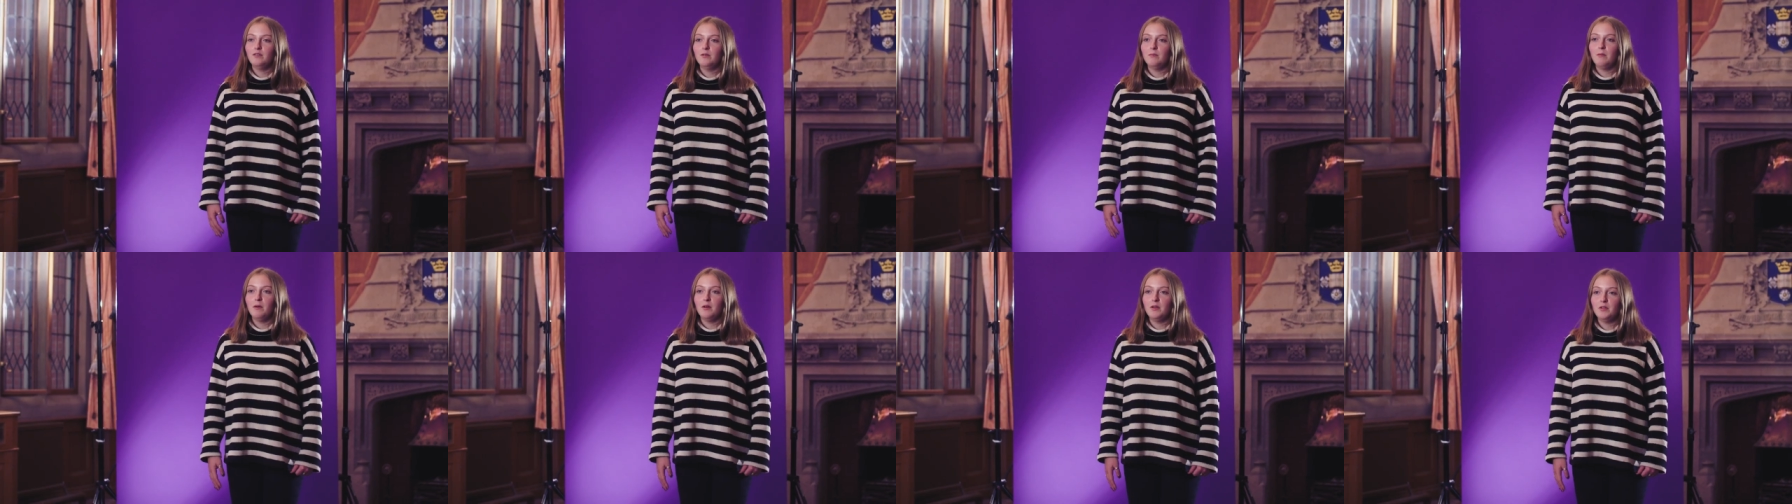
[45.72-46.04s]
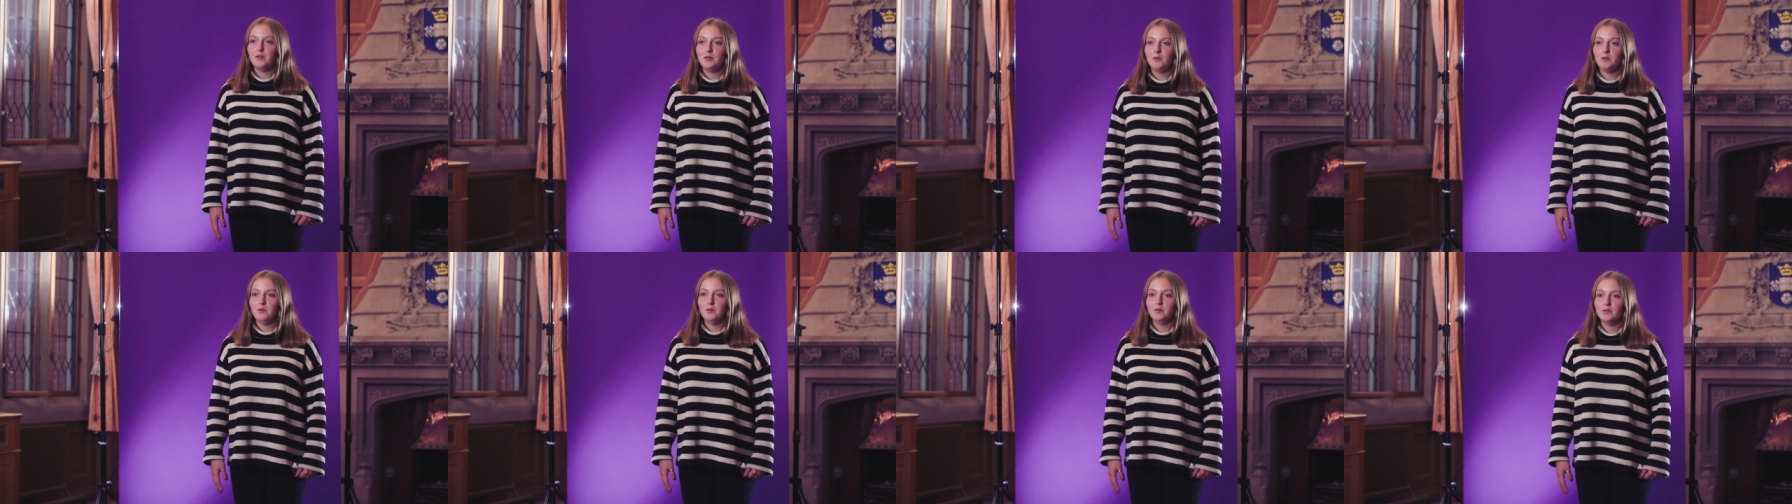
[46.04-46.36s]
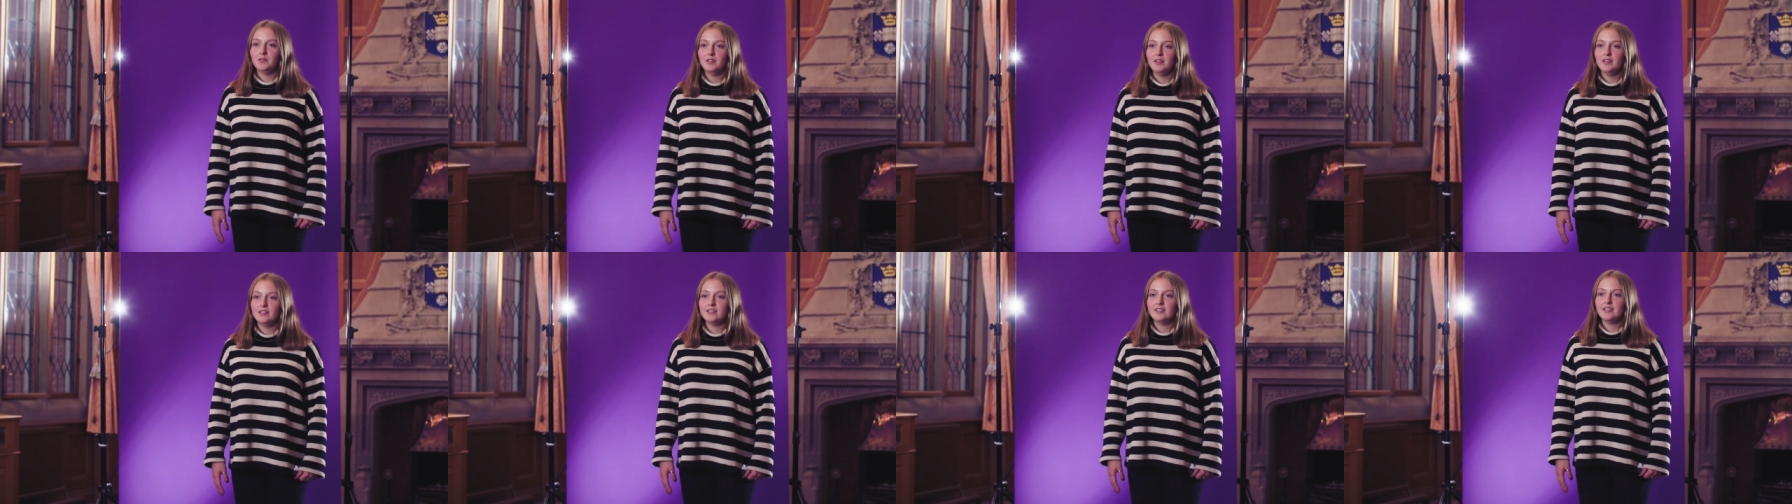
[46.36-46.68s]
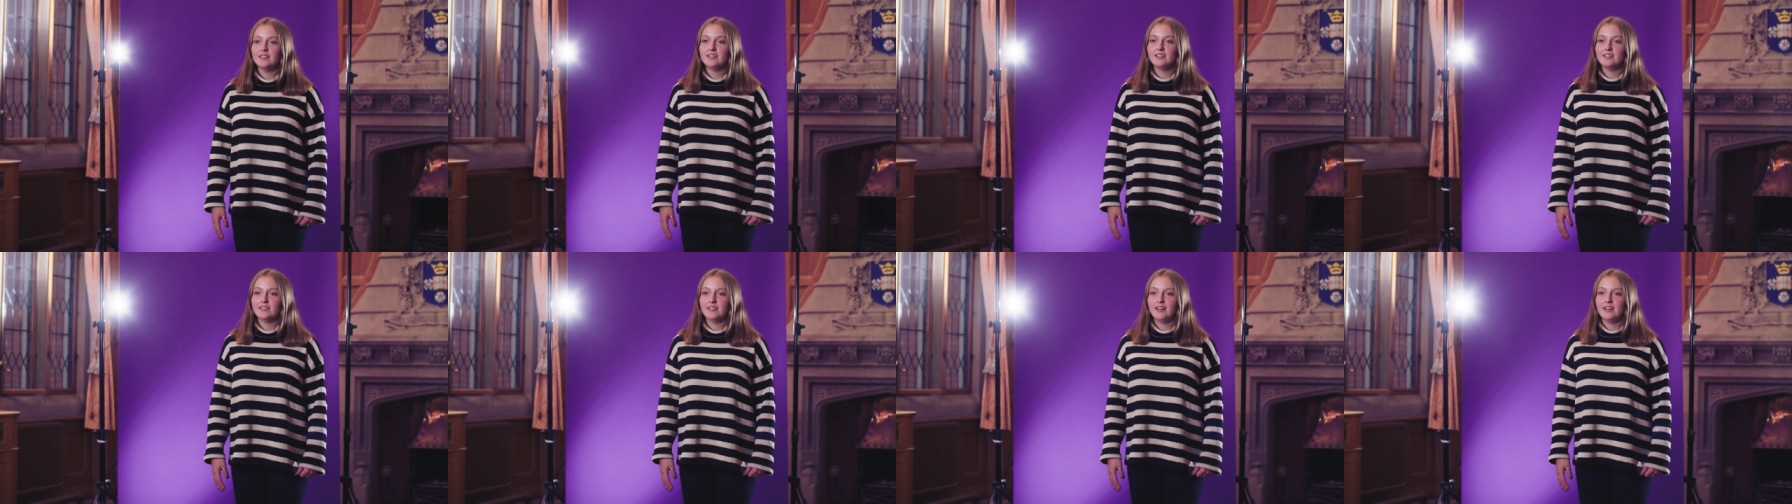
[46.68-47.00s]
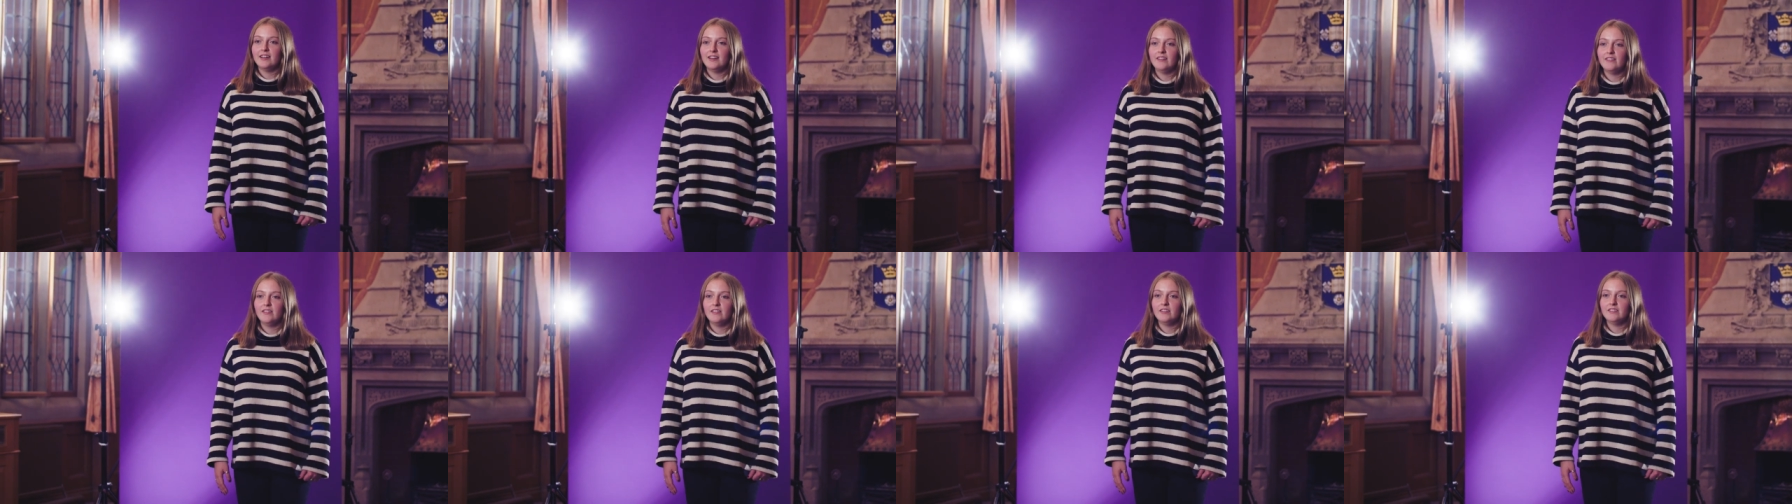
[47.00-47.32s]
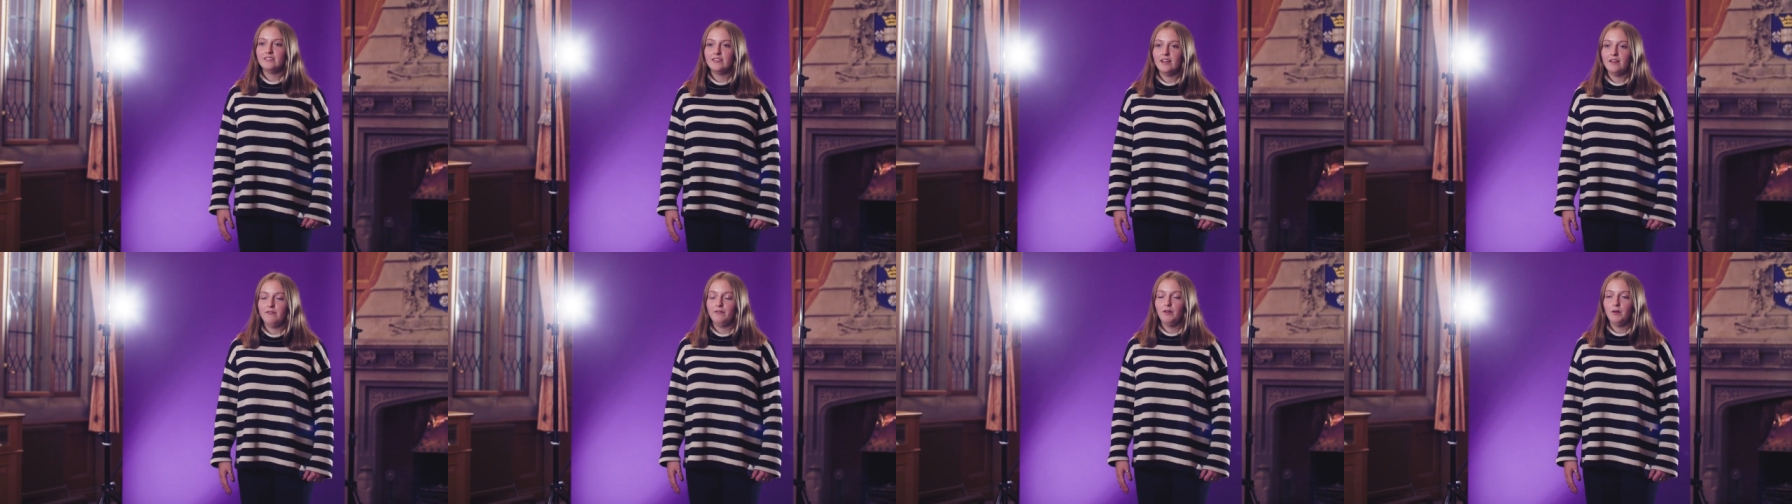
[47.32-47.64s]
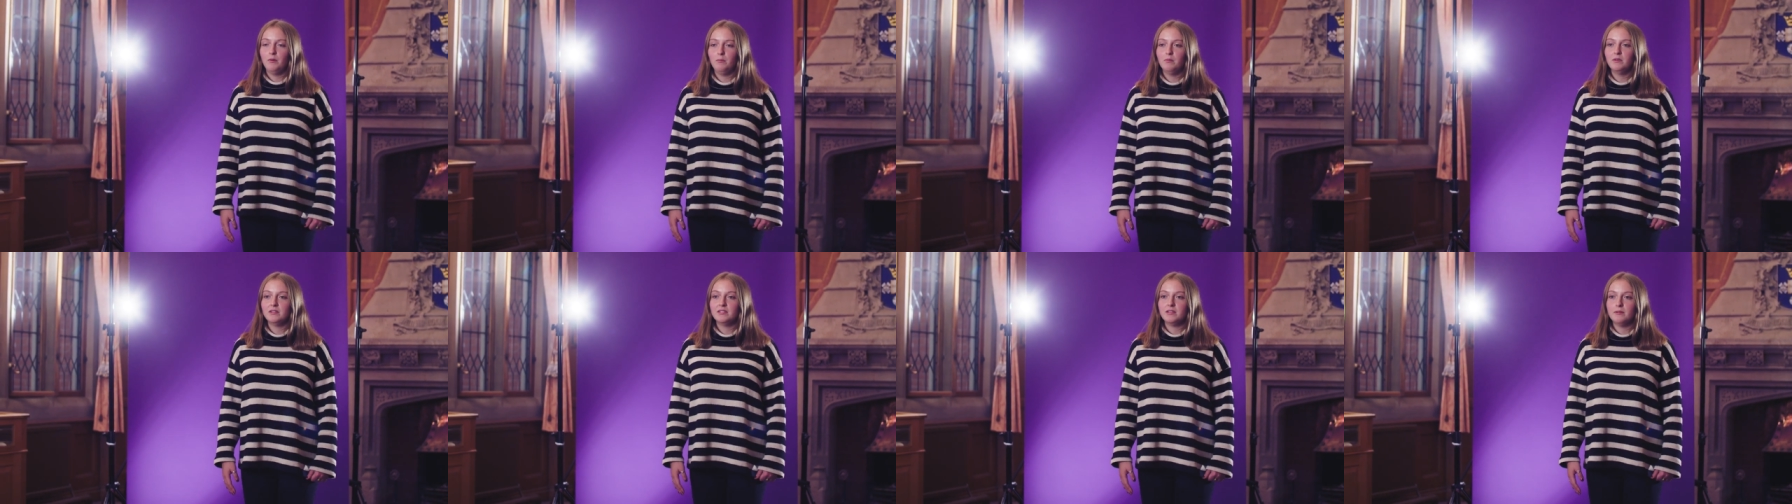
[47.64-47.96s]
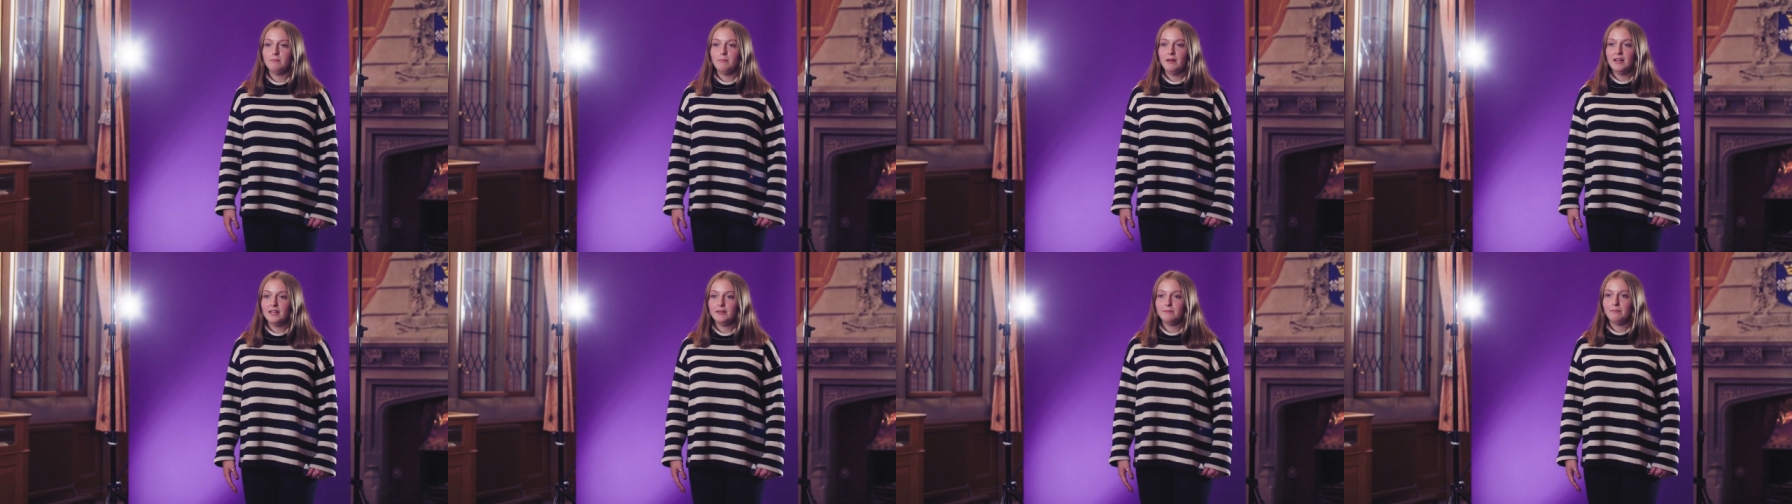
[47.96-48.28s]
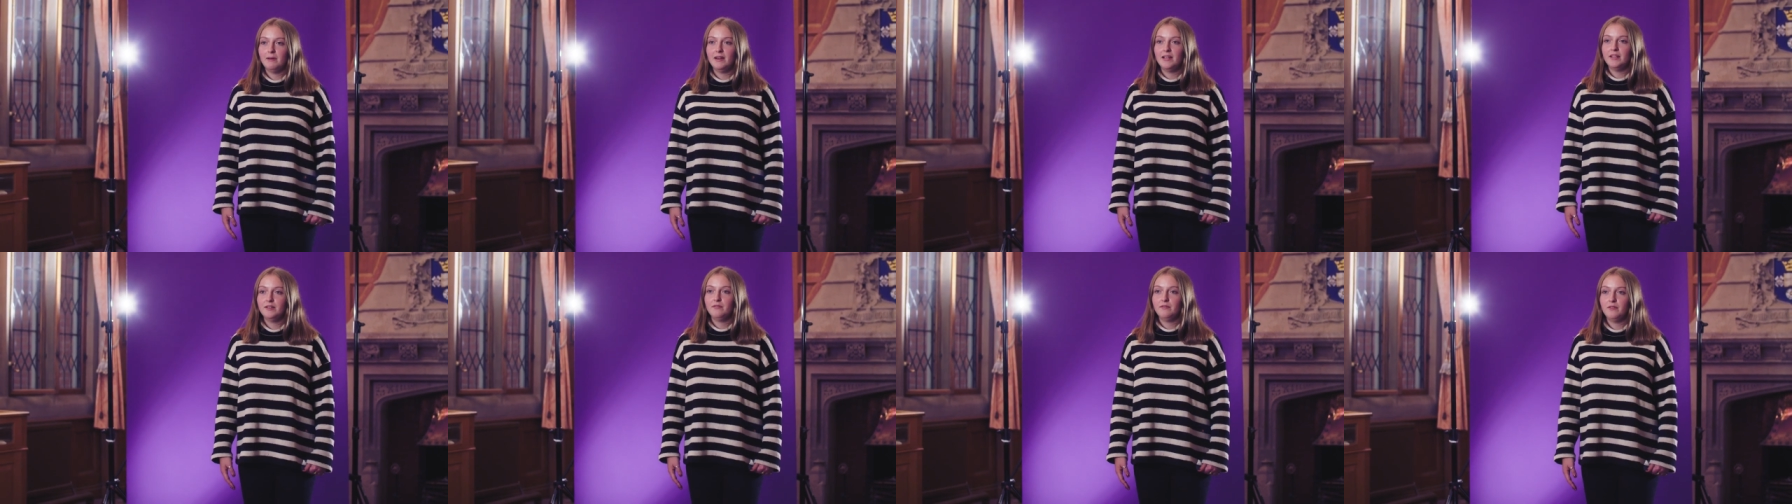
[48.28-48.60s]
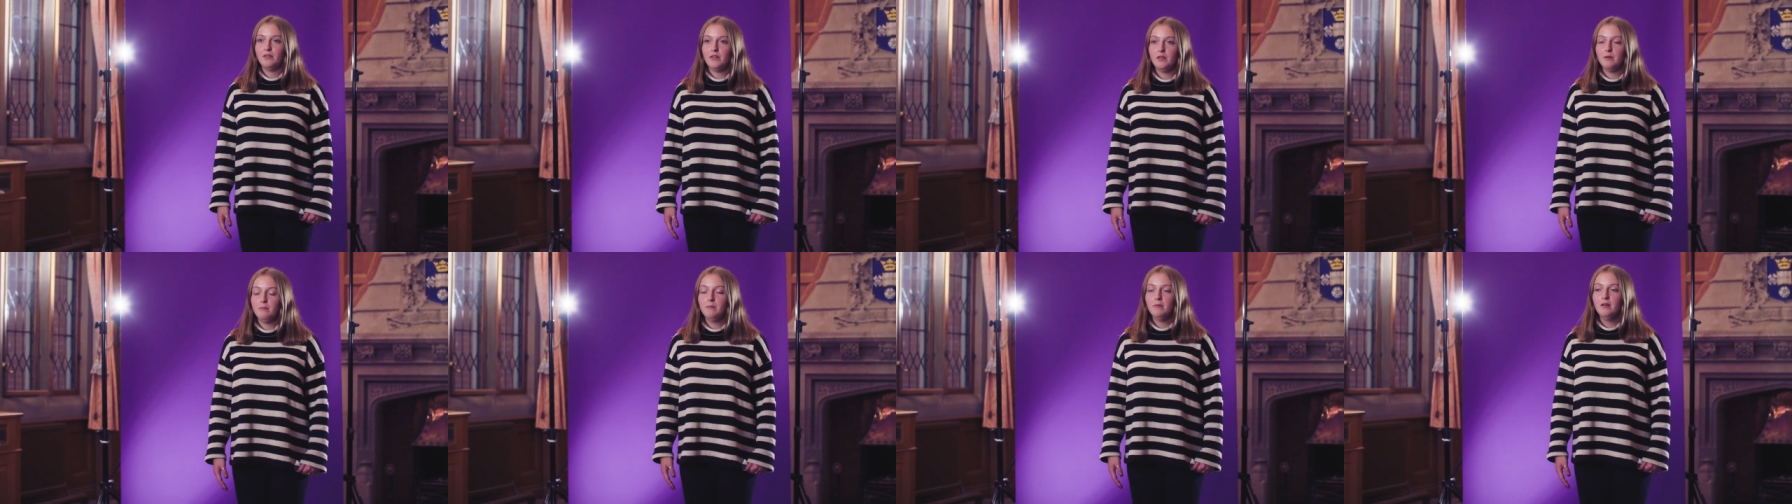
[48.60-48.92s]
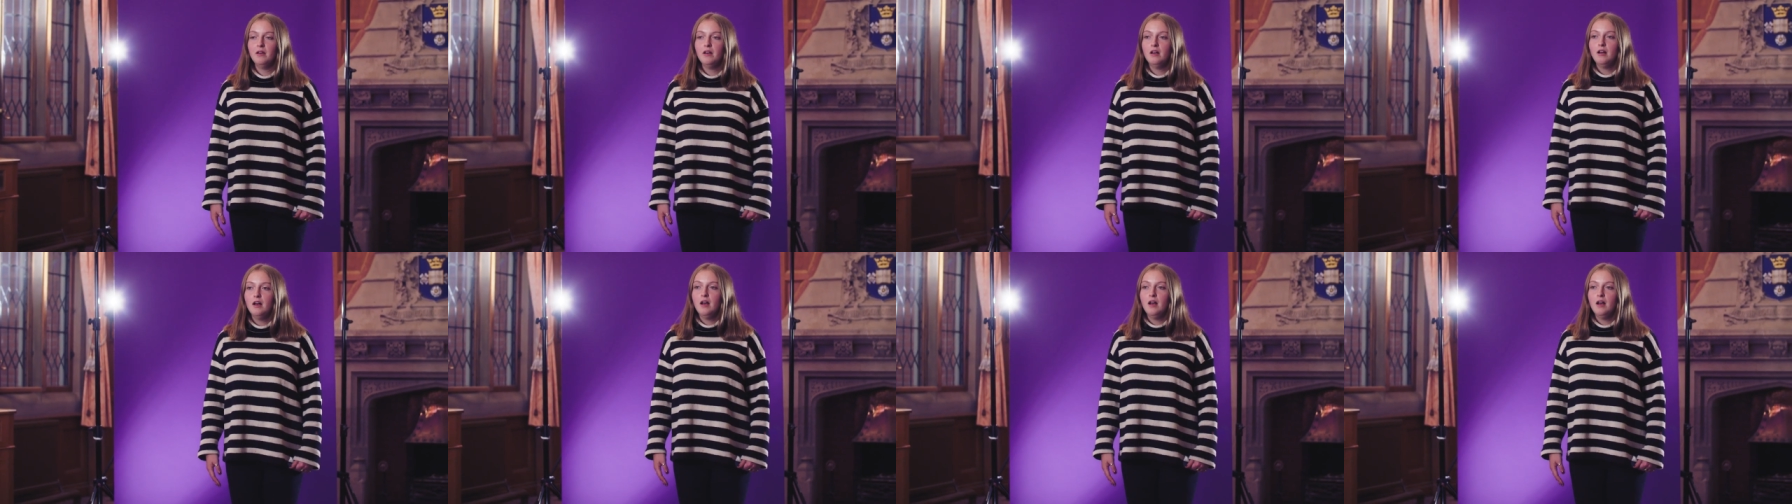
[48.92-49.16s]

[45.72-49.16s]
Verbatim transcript: for both courses and decided that Sheffield was the best place for them.